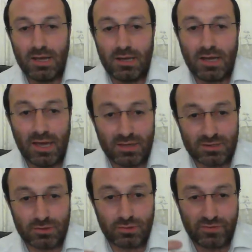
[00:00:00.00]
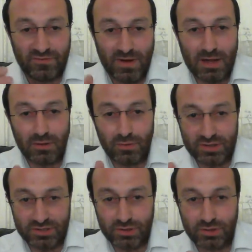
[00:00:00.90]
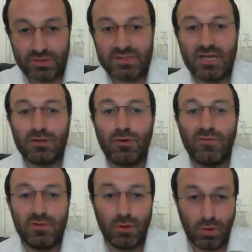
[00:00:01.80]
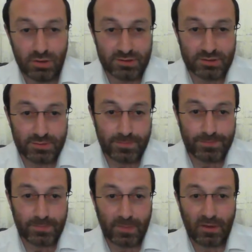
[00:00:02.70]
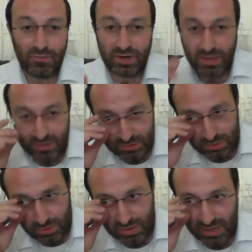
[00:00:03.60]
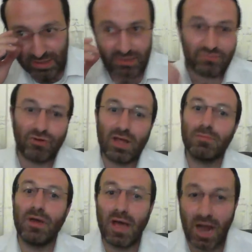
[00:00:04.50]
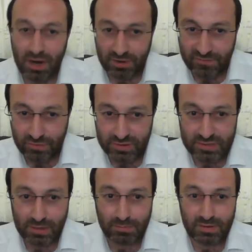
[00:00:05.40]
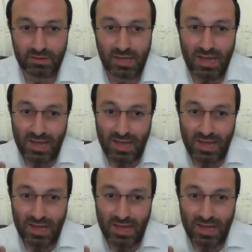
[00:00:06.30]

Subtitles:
he has to follow a certain set of laws, where he has to, cannot write by heart, for example.